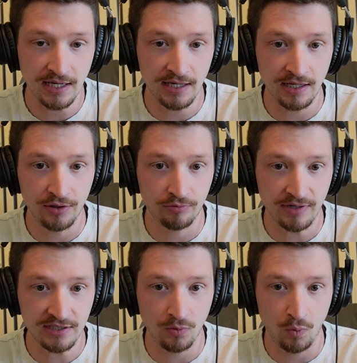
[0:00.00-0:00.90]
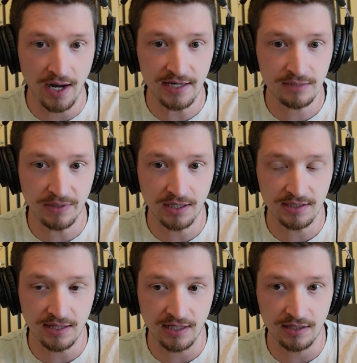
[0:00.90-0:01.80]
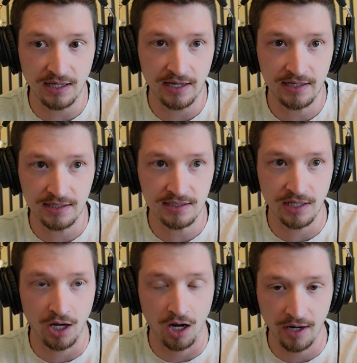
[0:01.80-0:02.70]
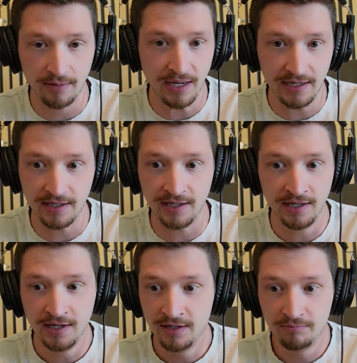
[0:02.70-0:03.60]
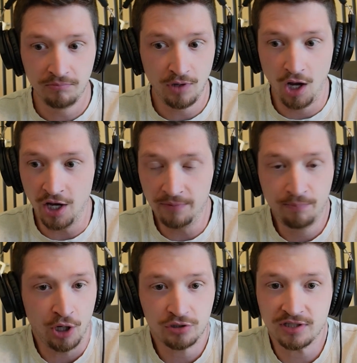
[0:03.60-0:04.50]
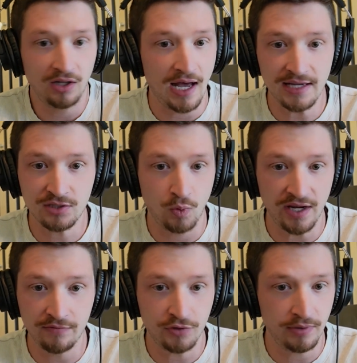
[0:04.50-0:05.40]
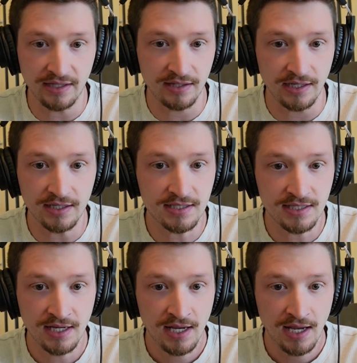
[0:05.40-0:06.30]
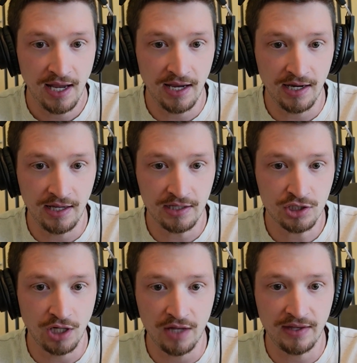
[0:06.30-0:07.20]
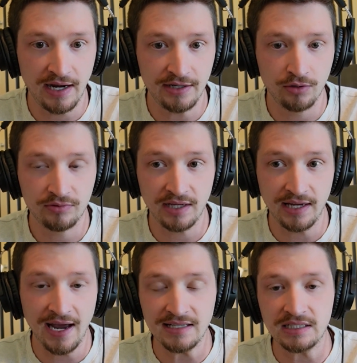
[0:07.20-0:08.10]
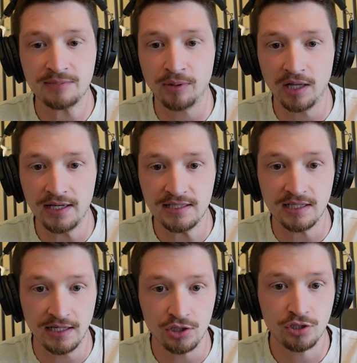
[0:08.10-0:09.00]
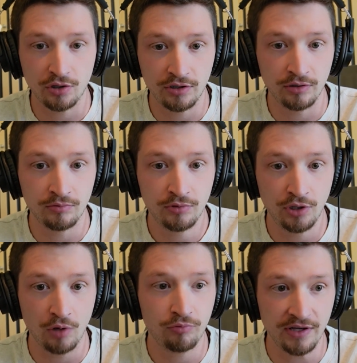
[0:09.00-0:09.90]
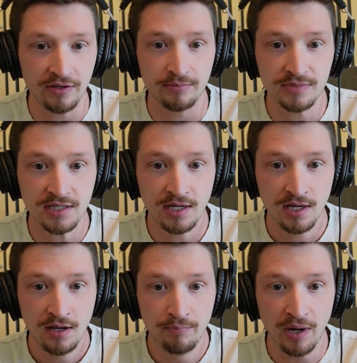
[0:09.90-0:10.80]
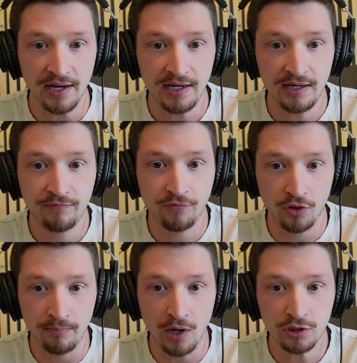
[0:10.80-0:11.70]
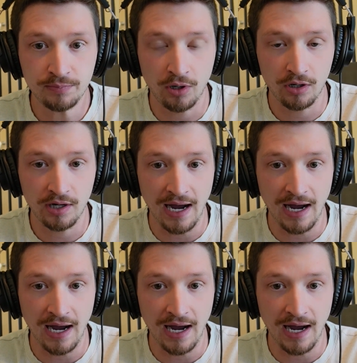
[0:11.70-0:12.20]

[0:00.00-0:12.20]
And the reason why is because I think that is an automated, unpersonalized way of doing things. And it's not that I don't think it has its place in certain, rhythms, but for the most part,